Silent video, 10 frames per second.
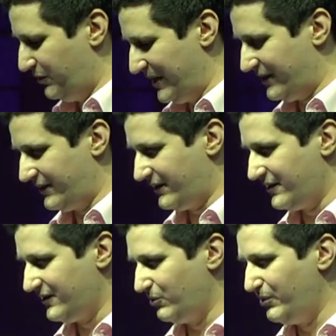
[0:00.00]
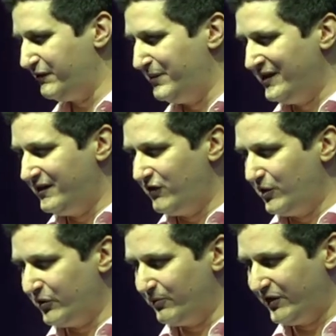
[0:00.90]
would make sense. So we have been
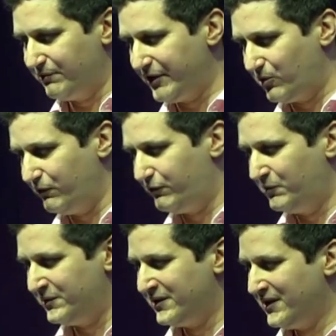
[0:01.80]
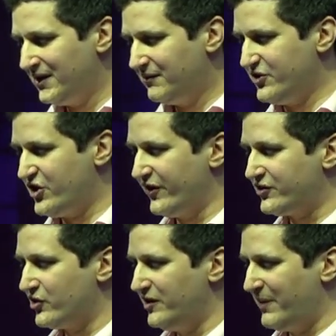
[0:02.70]
developed something we call VOOM, which is
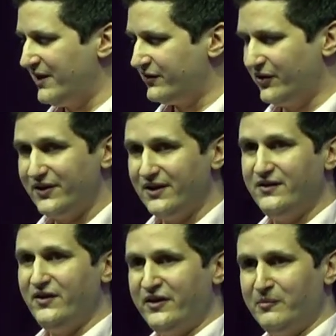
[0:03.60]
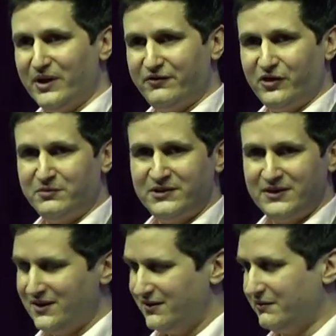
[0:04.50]
actually based on existing platform.
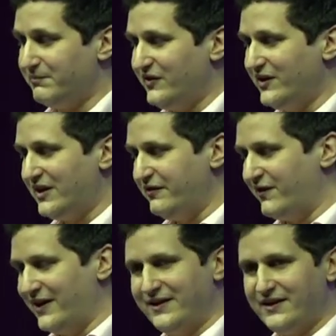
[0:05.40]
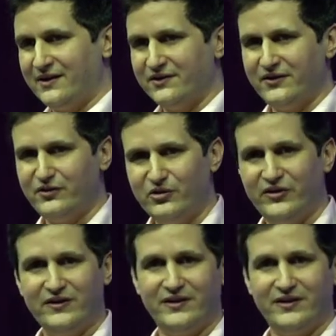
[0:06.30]
That basically flying cars is nothing